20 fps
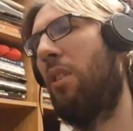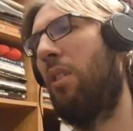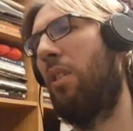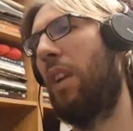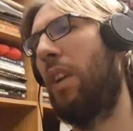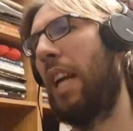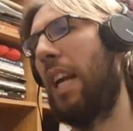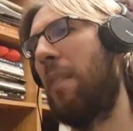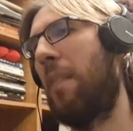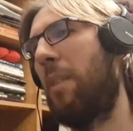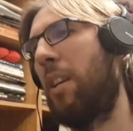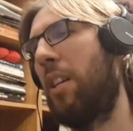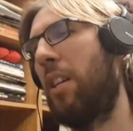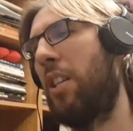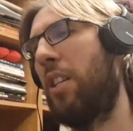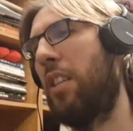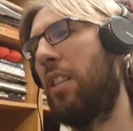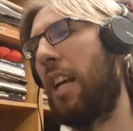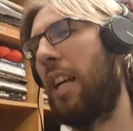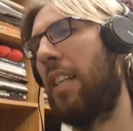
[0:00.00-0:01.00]
loading
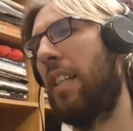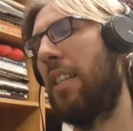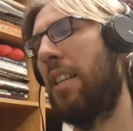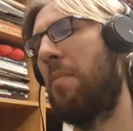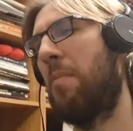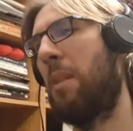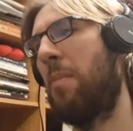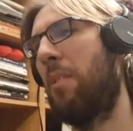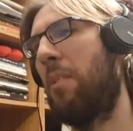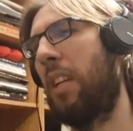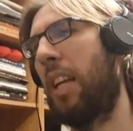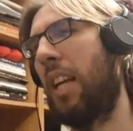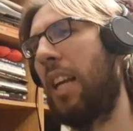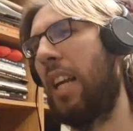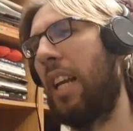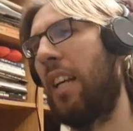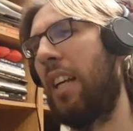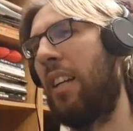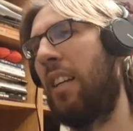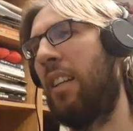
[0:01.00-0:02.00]
animations, I can see people
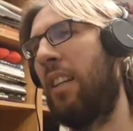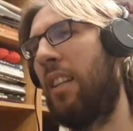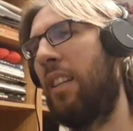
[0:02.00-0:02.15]
getting